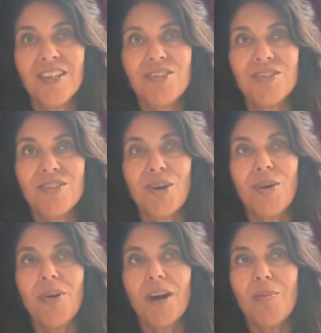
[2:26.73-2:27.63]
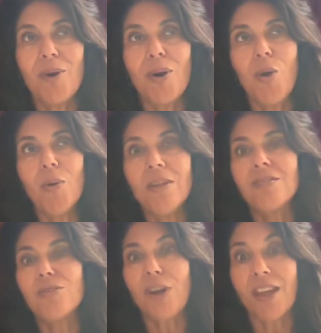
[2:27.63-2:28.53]
So I'm always
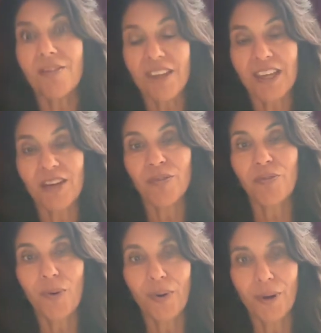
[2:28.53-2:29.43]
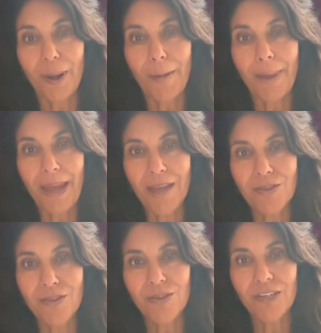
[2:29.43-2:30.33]
striving for
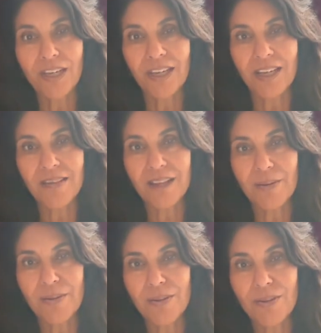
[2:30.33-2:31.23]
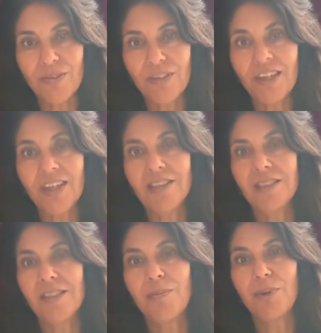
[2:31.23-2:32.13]
mastery. And as I was tuning into
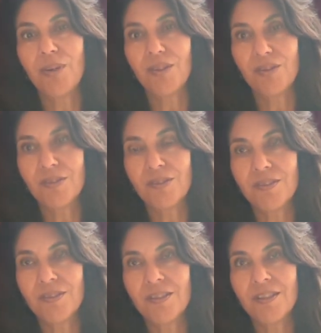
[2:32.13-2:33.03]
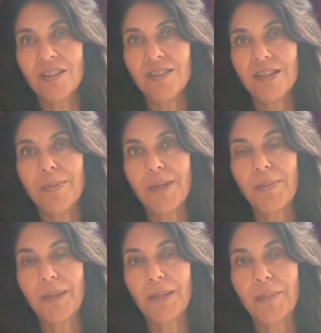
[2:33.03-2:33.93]
the pulse in this
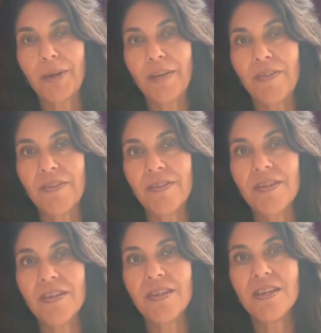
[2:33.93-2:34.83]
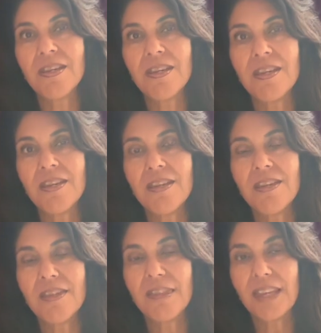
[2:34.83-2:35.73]
upcoming month, the
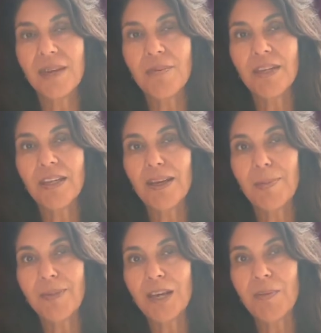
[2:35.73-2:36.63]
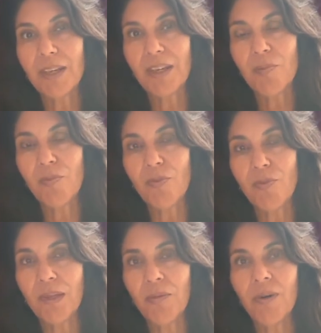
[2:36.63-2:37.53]
theme that kept coming up for
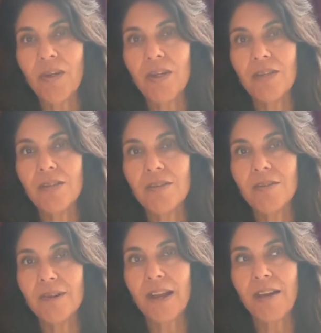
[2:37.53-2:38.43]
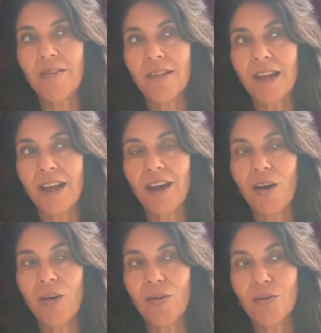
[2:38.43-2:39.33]
me was around
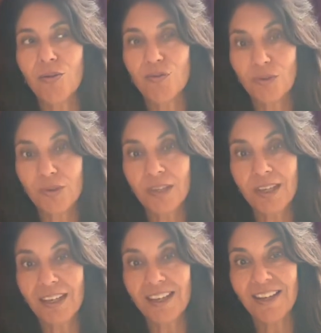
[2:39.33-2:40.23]
how truly